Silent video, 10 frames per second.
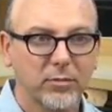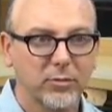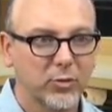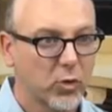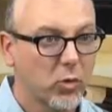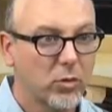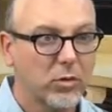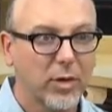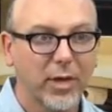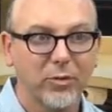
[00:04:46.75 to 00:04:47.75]

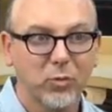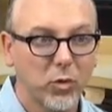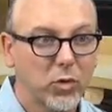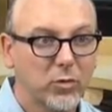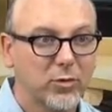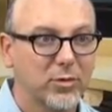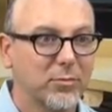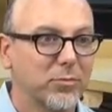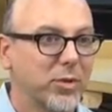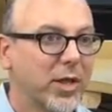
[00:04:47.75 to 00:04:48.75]
school and roots
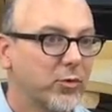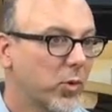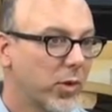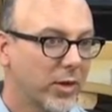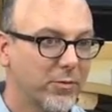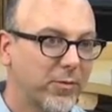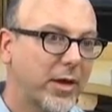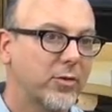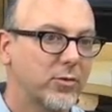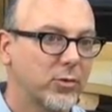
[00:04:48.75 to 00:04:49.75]
and place where we can
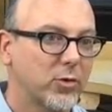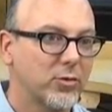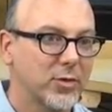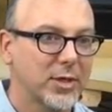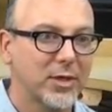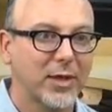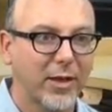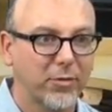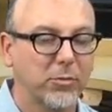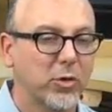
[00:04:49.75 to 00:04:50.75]
invite students in and
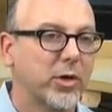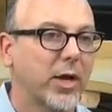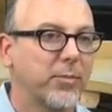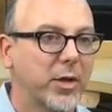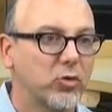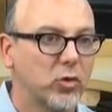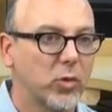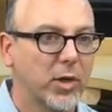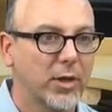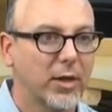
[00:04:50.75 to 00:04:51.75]
have them learn how to make
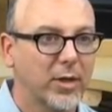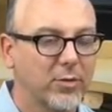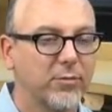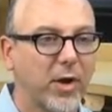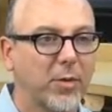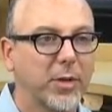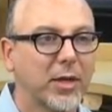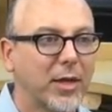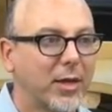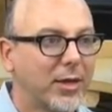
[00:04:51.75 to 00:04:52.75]
jewelry in a nice environment.
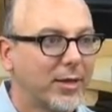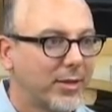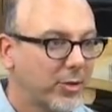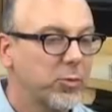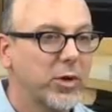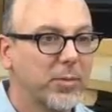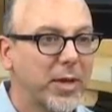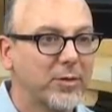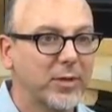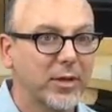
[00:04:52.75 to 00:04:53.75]
That's pretty
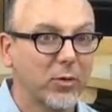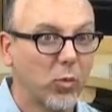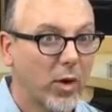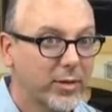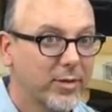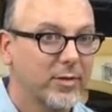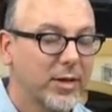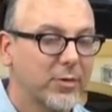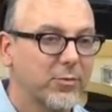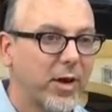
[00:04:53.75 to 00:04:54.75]
amazing. What does the
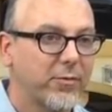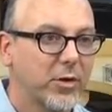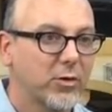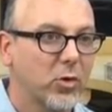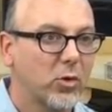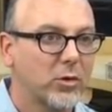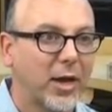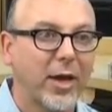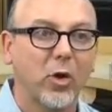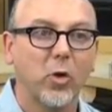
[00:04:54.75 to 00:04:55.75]
next 5 years hold?
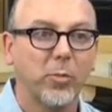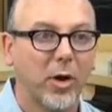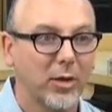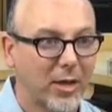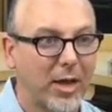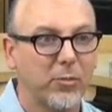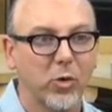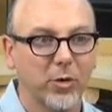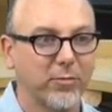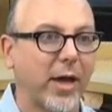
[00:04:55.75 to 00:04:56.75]
I hope a lot
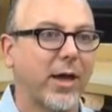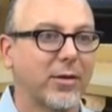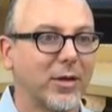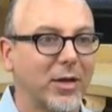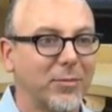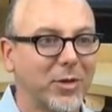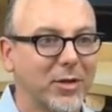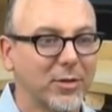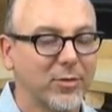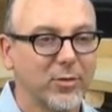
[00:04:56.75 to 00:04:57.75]
more of that,
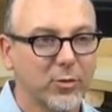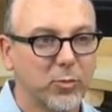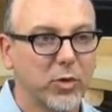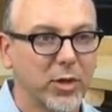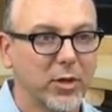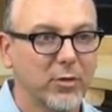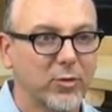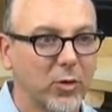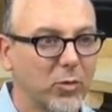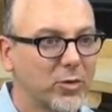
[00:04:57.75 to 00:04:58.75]
because this is pretty good.
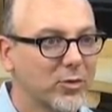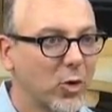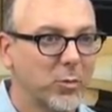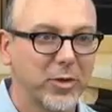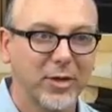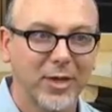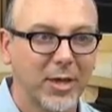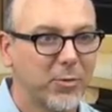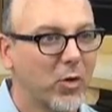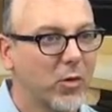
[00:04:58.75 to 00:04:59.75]
So we just hope to
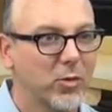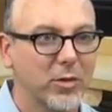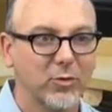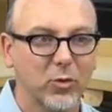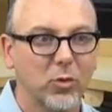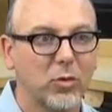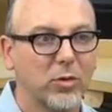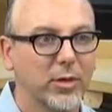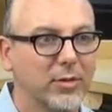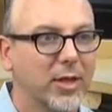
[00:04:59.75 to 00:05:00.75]
keep going with the school
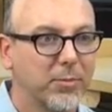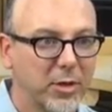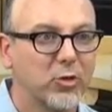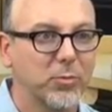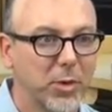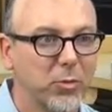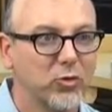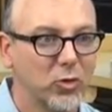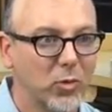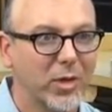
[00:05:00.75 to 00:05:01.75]
and keep keep teaching people
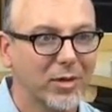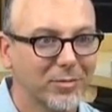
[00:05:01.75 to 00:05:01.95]
jewelry.